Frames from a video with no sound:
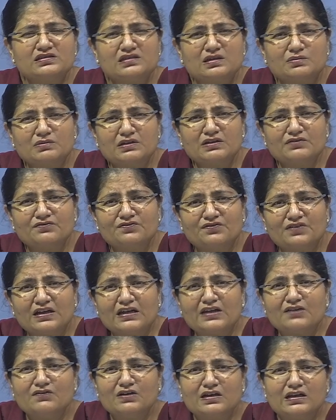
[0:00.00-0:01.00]
something
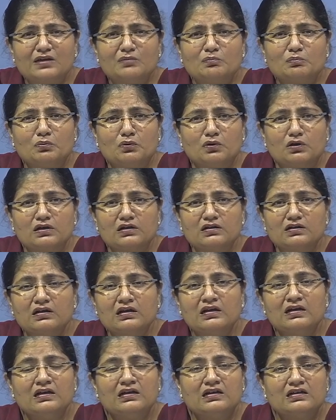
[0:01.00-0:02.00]
very, very important,
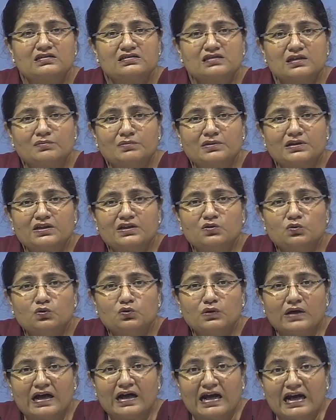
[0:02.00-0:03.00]
somebody who
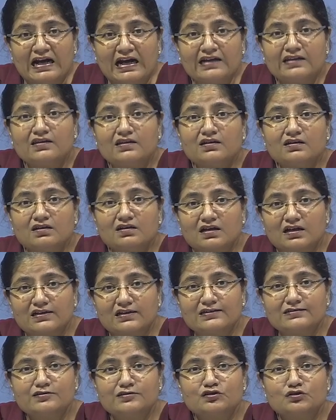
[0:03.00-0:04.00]
had the
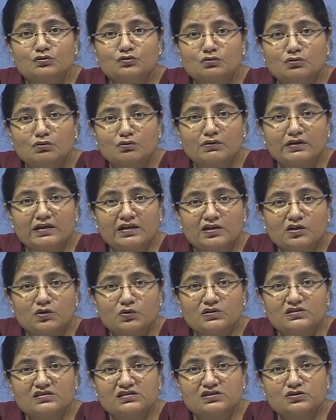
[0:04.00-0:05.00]
courage to go into
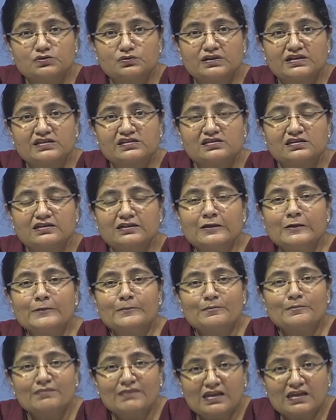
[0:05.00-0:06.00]
a situation,
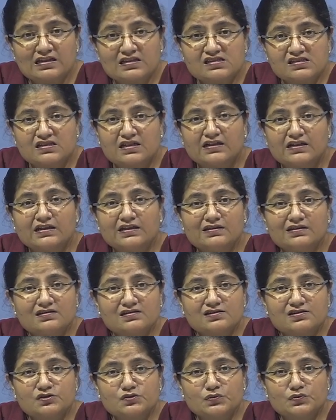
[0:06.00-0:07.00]
study the
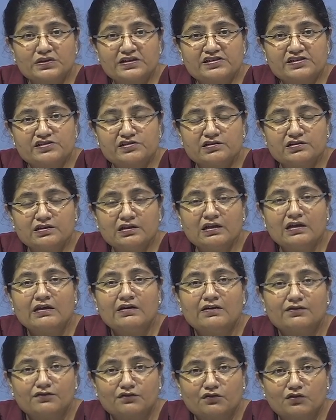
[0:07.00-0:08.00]
situation
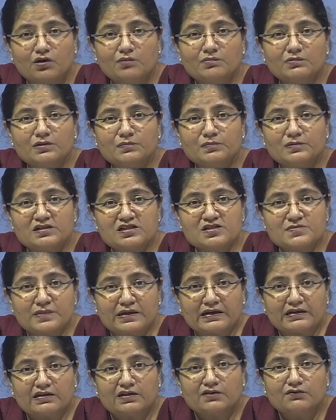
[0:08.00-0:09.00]
from the
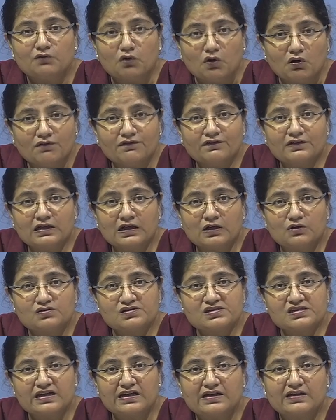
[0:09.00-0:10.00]
perspective of an
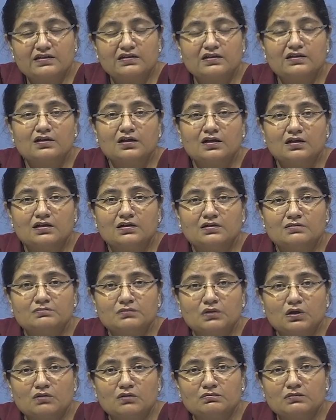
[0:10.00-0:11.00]
outsider,
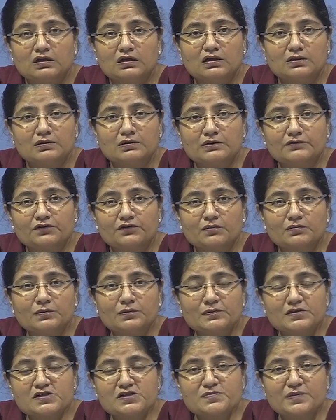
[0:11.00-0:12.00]
from the
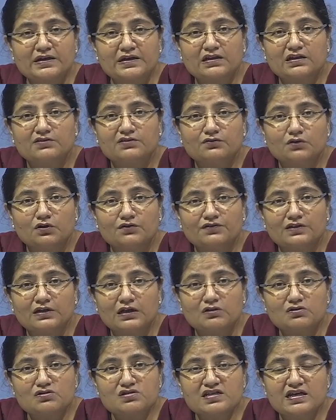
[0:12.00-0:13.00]
perspective of an
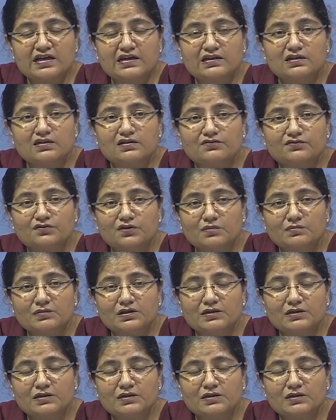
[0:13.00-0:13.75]
outsider, from